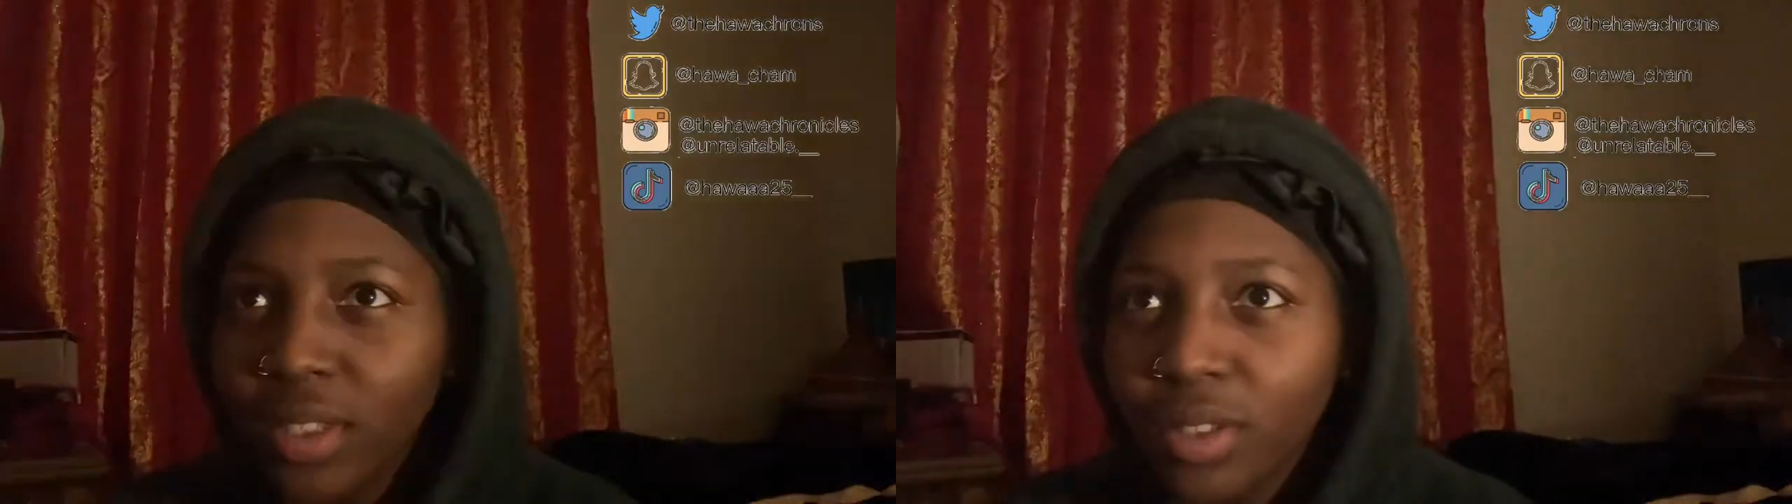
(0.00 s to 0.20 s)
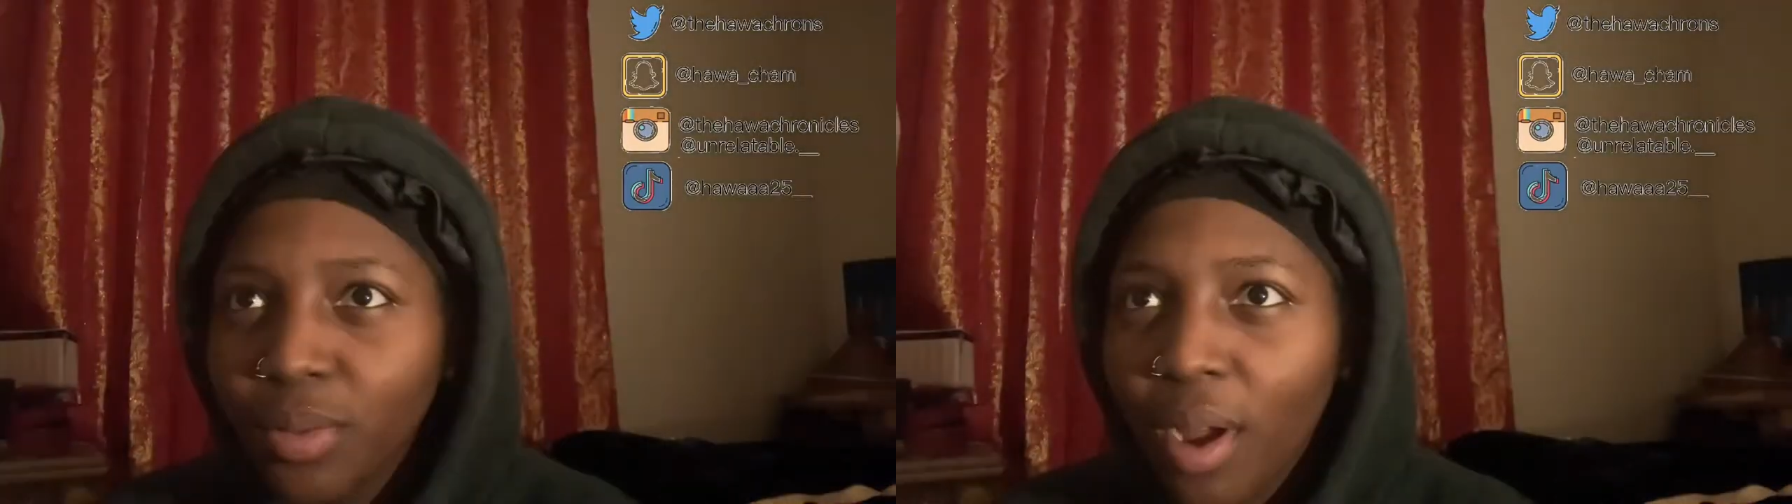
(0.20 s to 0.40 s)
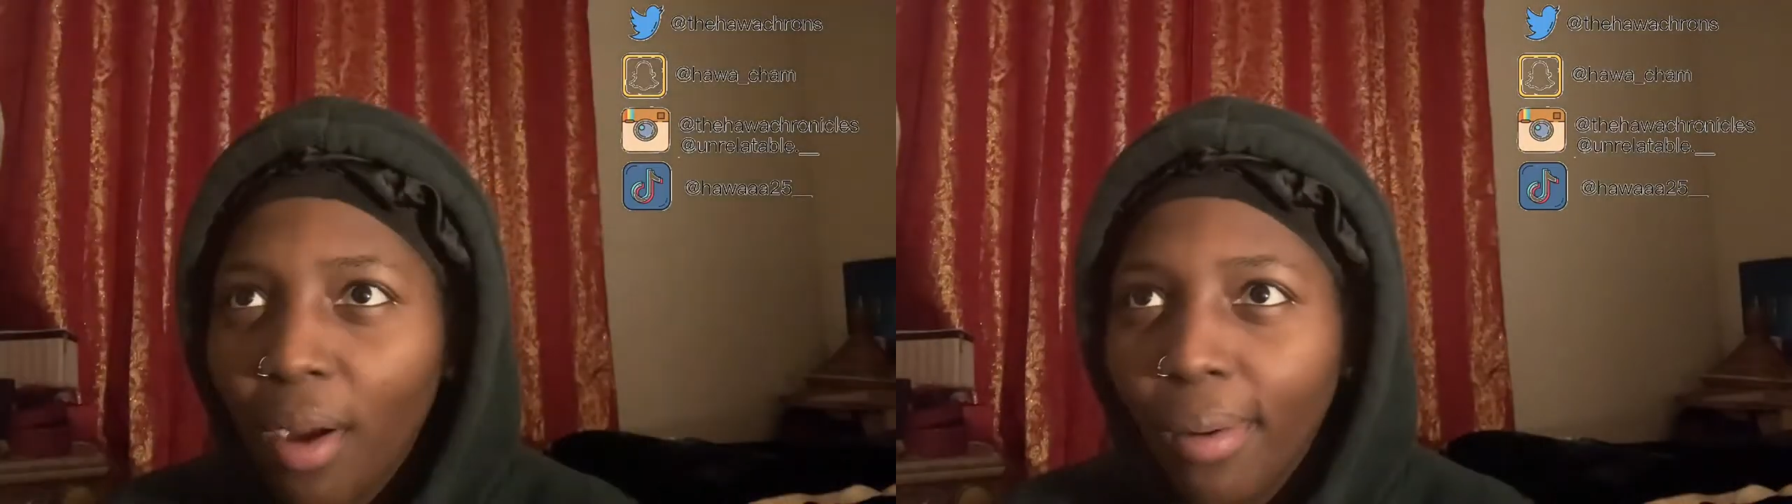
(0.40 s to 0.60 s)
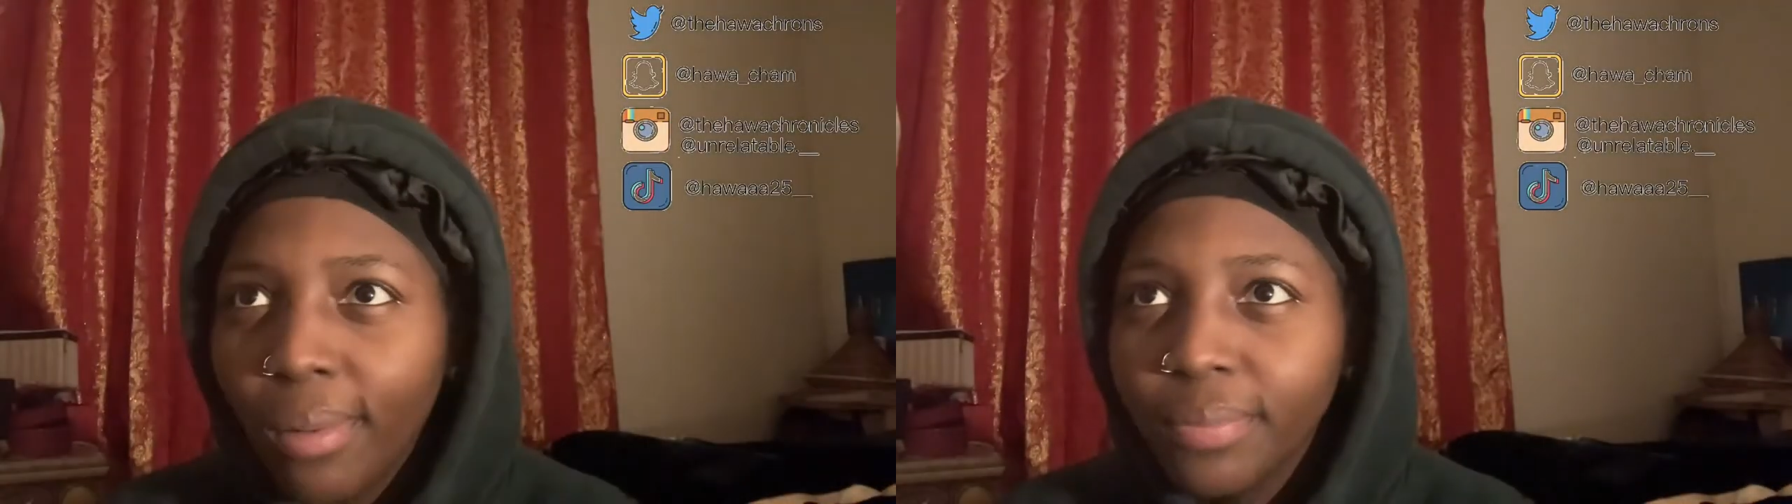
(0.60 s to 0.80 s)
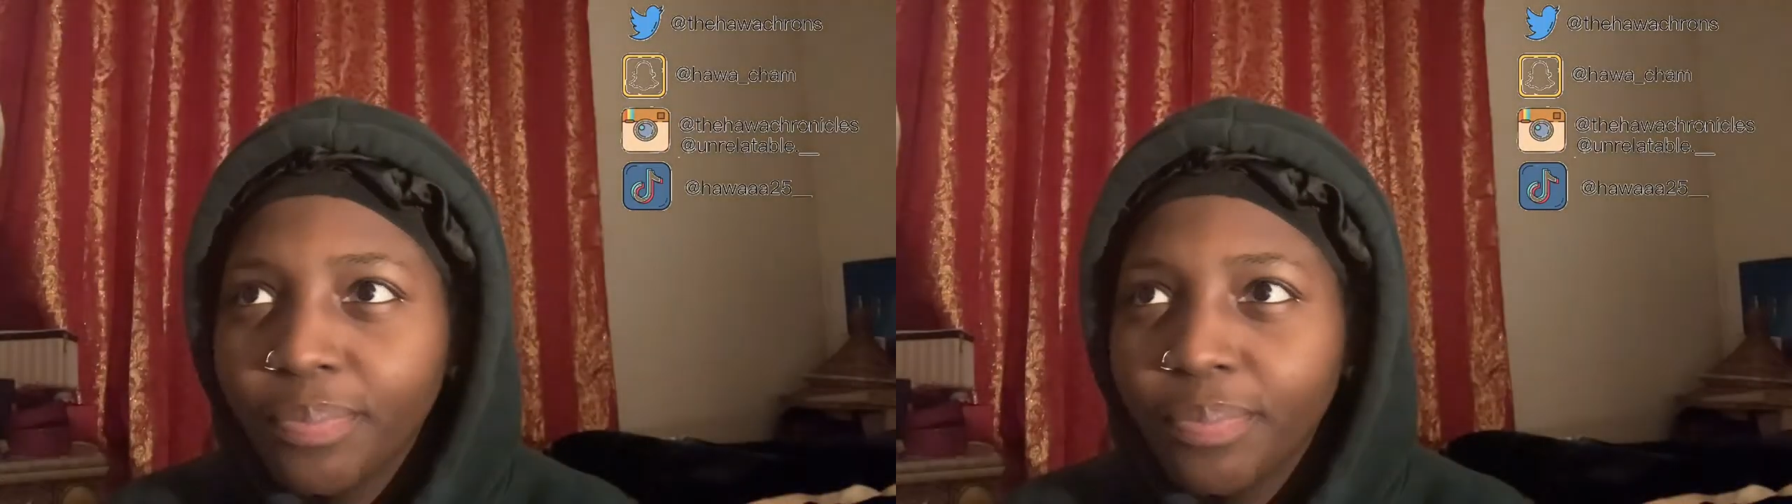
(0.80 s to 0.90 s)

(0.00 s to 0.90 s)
throughout